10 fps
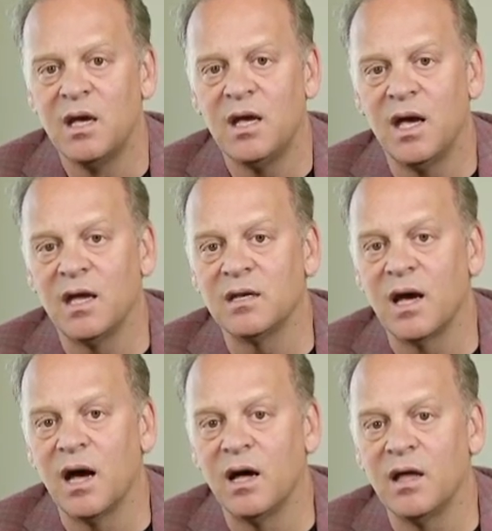And
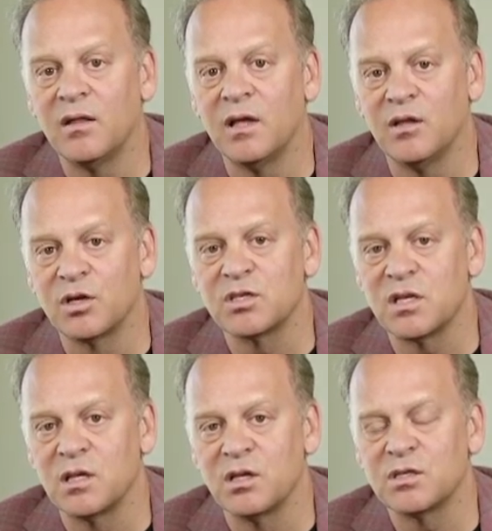it
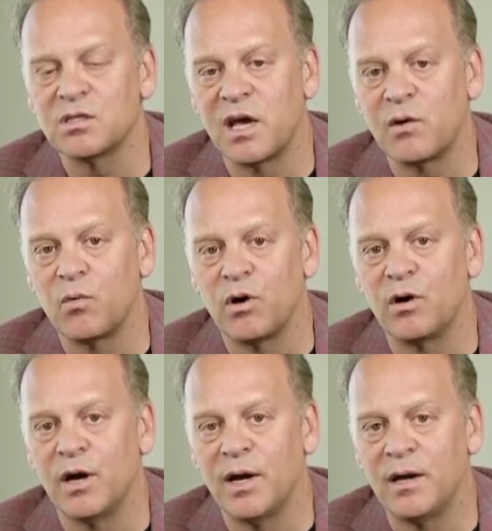looks like
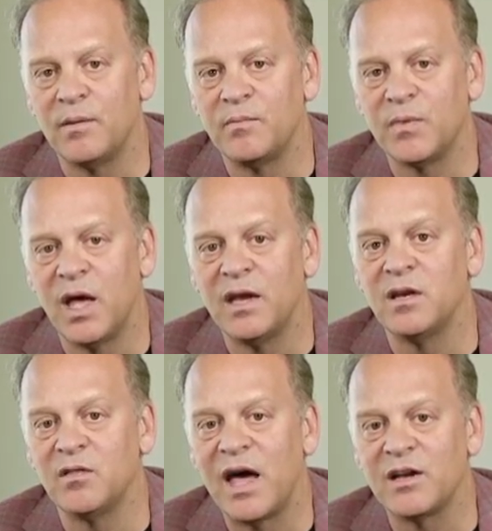we're heading
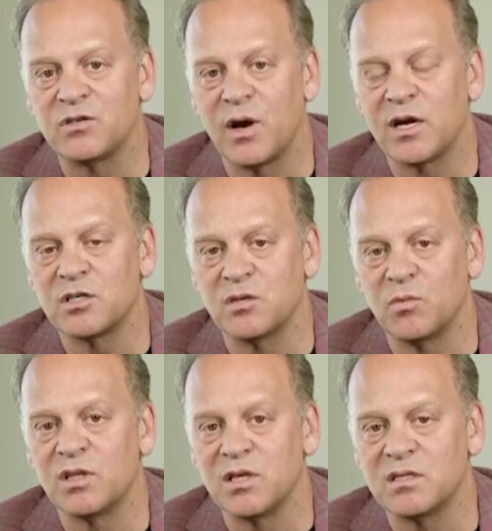in that direction
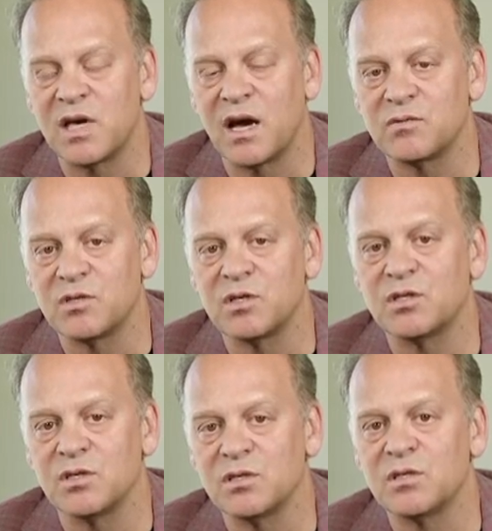with these
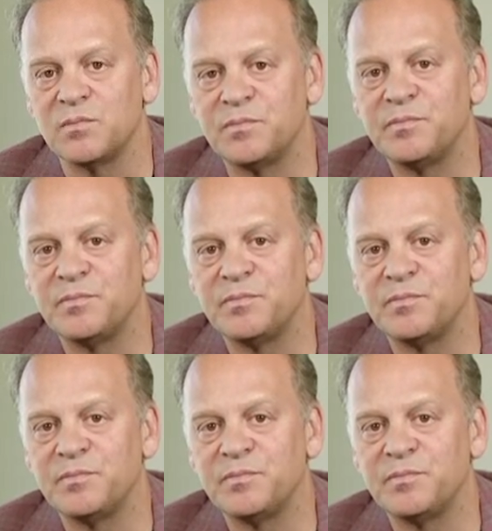acquisitions.